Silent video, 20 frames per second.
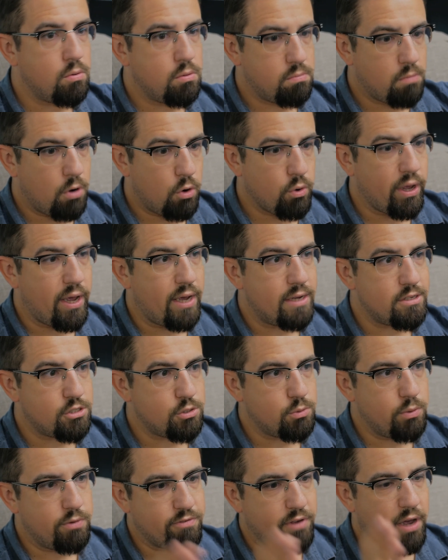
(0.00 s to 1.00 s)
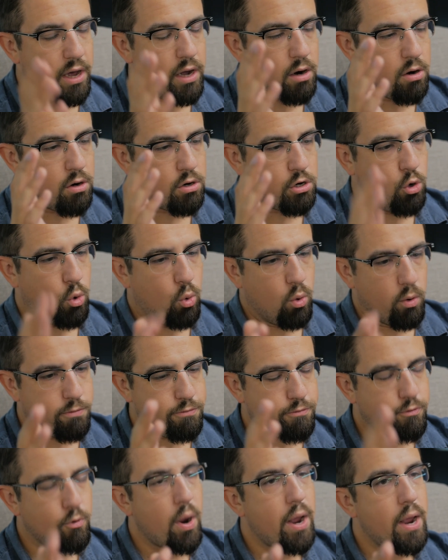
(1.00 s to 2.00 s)
Okay, so we've got our core
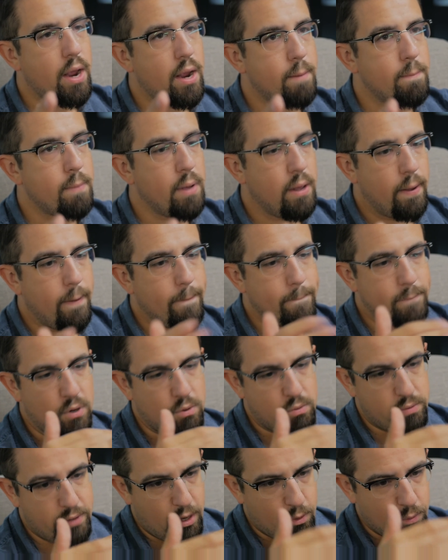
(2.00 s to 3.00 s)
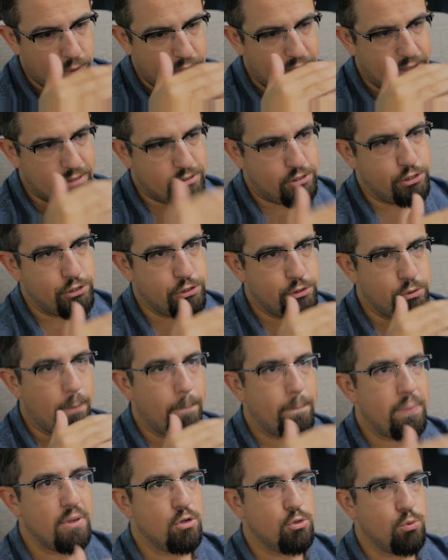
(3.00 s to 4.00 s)
frame, but now we need to
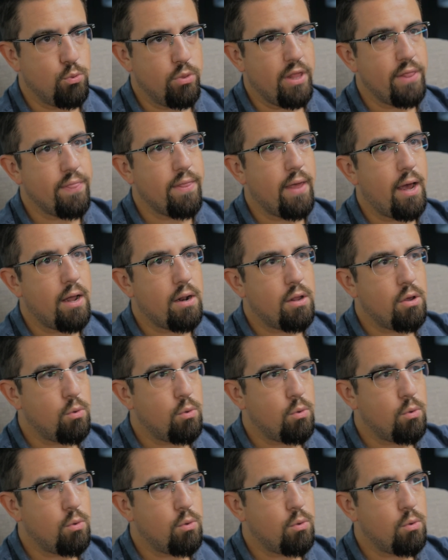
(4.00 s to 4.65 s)
build within that.